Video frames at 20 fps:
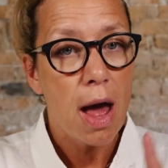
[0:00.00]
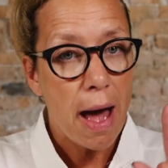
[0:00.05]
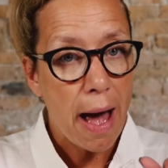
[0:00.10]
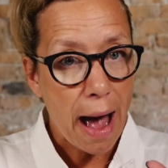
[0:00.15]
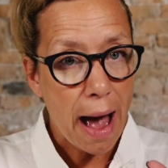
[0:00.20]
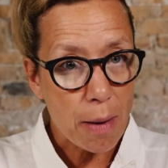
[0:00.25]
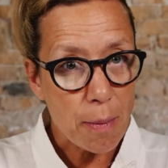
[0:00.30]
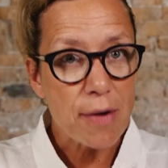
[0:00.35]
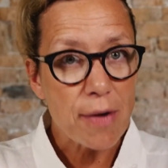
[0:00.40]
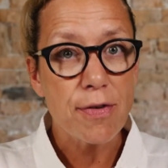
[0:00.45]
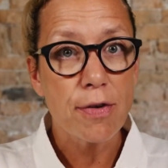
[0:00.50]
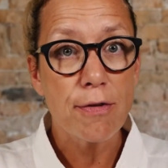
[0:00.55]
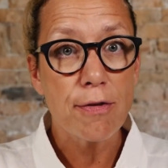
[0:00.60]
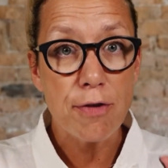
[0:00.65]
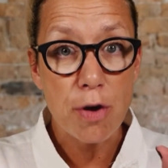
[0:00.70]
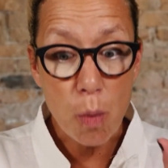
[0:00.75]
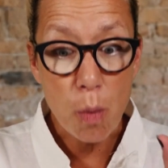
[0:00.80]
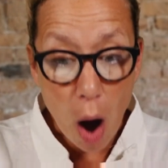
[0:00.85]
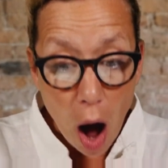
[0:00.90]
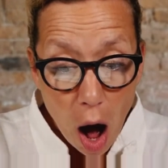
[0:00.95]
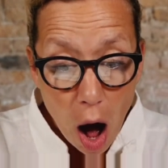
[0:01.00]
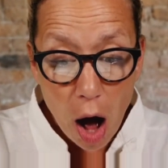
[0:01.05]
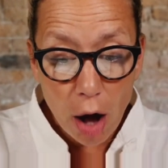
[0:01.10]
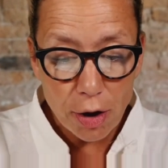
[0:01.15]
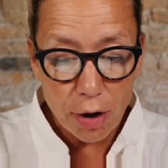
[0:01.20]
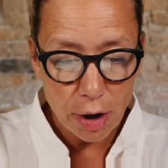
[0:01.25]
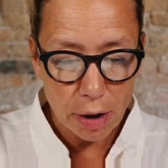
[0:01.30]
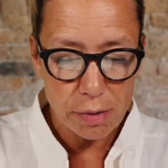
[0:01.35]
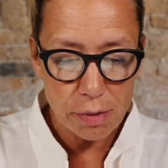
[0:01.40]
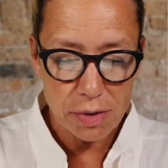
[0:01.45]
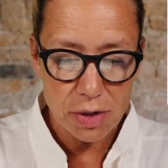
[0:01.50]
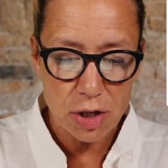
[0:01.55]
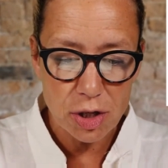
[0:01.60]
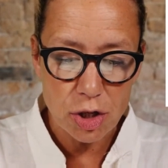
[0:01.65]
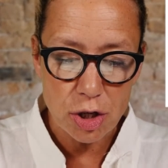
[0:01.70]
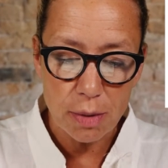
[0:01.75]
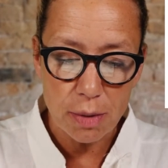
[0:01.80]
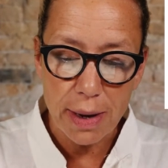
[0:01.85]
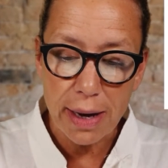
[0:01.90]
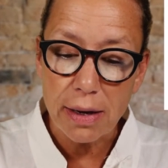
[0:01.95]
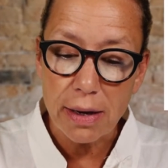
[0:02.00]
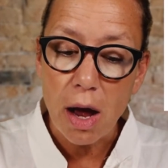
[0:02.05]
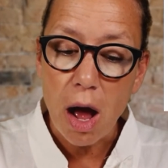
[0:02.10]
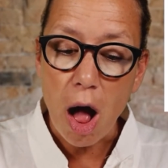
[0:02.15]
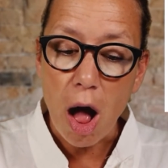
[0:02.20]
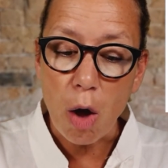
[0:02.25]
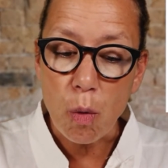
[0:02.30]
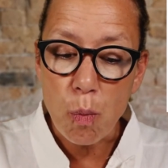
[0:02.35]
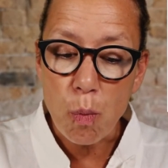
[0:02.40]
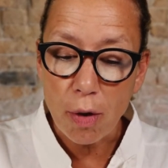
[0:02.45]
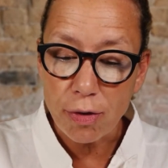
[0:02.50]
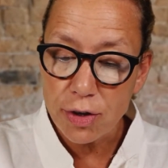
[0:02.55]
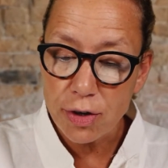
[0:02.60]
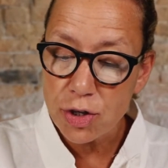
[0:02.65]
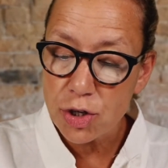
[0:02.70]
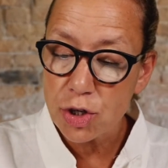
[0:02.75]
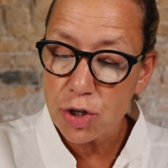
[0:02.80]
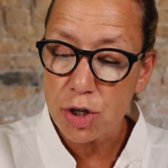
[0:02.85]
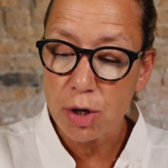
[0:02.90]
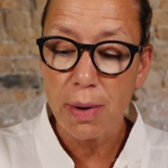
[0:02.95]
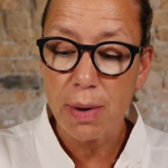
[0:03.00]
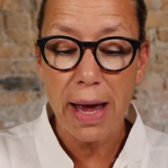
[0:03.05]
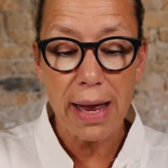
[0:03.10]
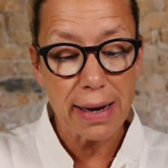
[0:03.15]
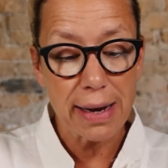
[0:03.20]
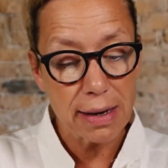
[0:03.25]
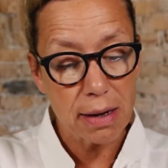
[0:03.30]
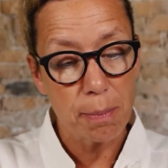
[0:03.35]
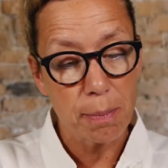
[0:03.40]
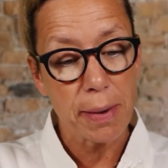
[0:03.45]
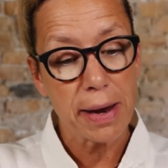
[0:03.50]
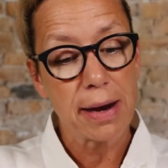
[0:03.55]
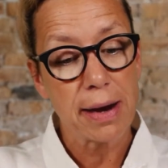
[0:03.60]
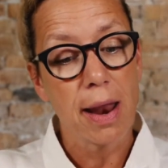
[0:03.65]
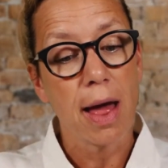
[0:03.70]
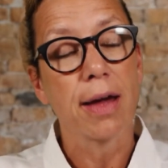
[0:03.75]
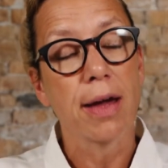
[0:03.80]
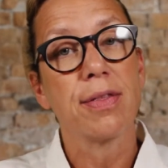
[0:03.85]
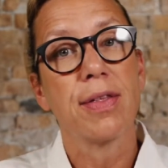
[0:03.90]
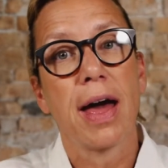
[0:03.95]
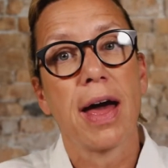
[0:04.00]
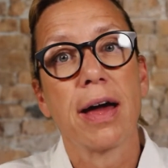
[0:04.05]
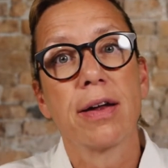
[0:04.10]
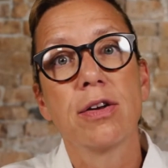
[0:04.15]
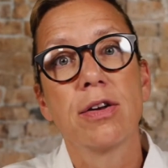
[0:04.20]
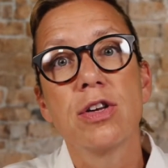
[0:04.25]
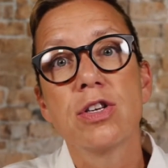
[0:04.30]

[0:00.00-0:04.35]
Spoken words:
However, if you are going to do it, I want you to do it a little bit like that.